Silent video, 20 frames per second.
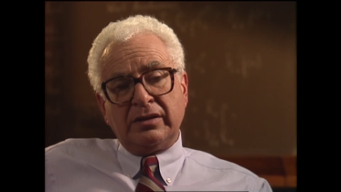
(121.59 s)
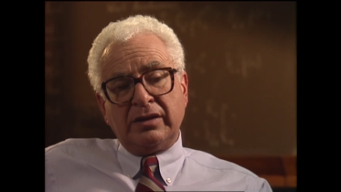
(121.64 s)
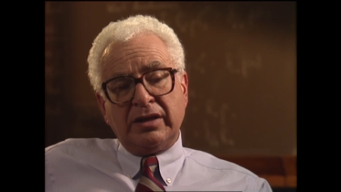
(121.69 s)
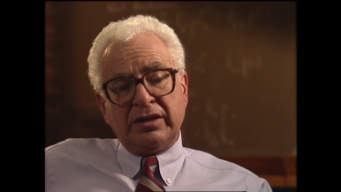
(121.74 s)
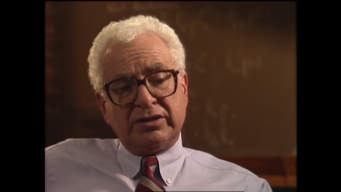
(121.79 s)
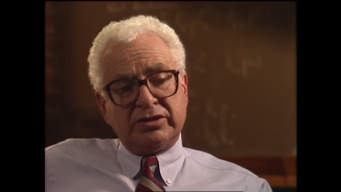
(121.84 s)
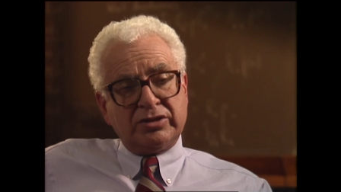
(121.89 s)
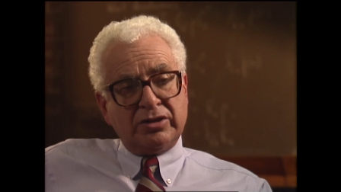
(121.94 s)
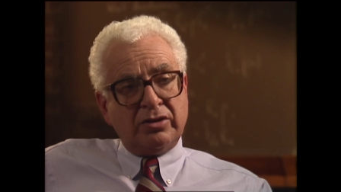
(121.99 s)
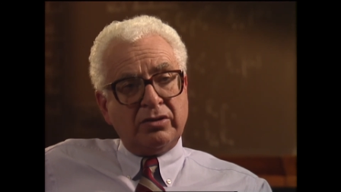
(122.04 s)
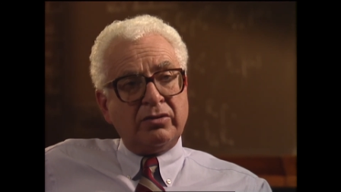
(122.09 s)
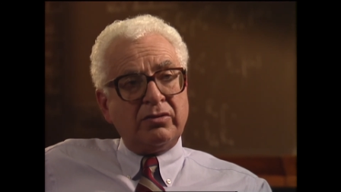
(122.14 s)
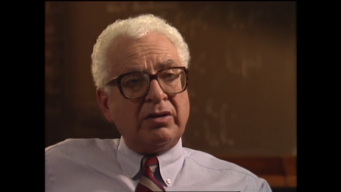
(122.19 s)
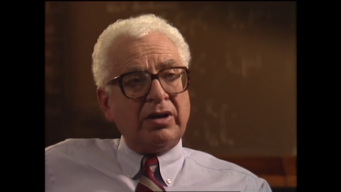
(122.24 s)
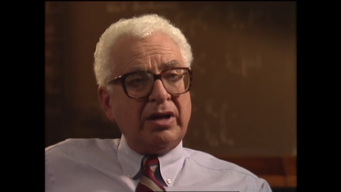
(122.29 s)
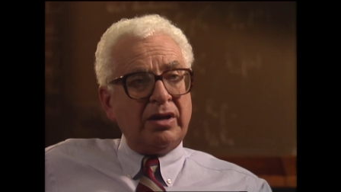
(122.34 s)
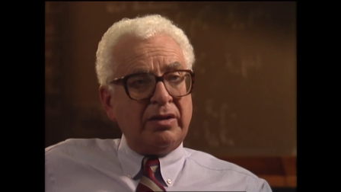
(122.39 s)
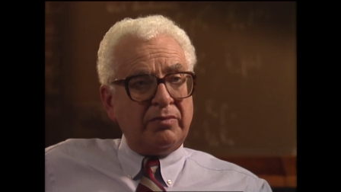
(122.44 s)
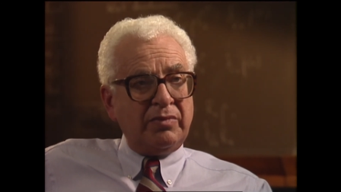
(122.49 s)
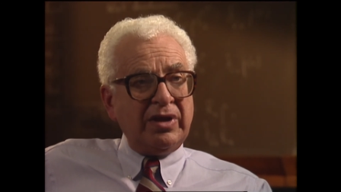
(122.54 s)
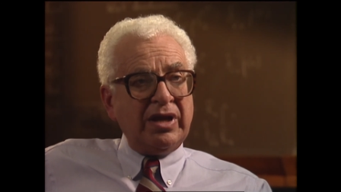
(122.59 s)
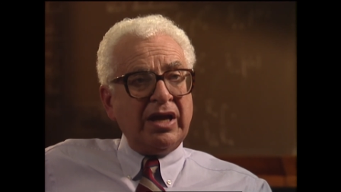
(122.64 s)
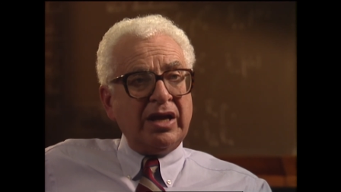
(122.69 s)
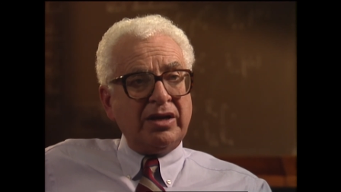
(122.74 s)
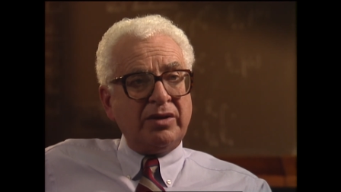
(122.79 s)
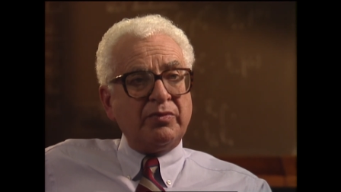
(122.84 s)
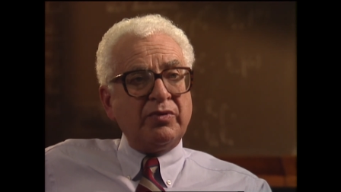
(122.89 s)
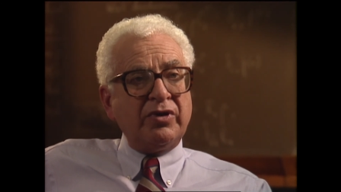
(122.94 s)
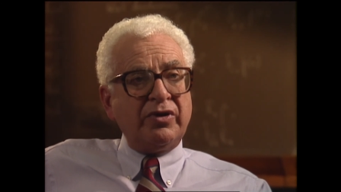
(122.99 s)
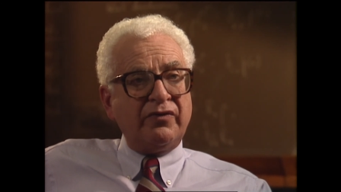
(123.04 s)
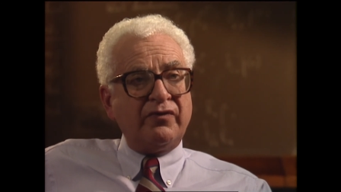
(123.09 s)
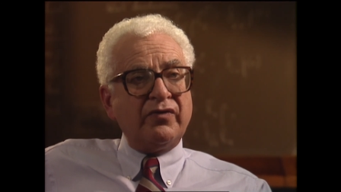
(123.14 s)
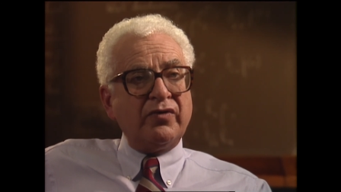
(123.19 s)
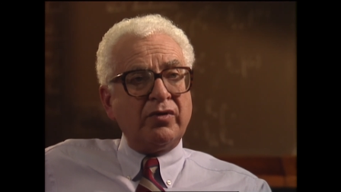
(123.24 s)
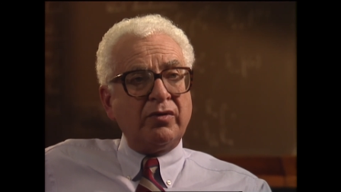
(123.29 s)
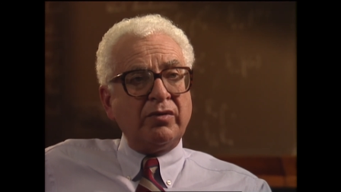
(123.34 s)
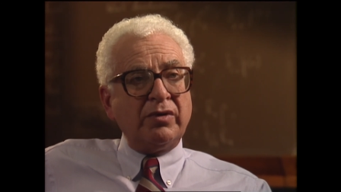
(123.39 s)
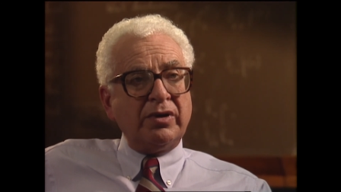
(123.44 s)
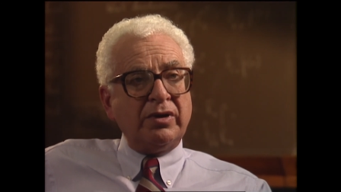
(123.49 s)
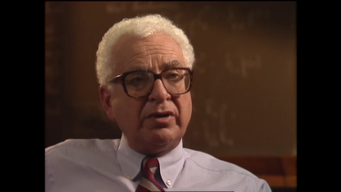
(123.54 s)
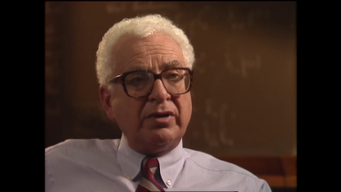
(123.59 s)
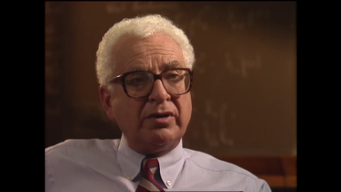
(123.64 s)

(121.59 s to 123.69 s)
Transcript: And so I began to put it forward.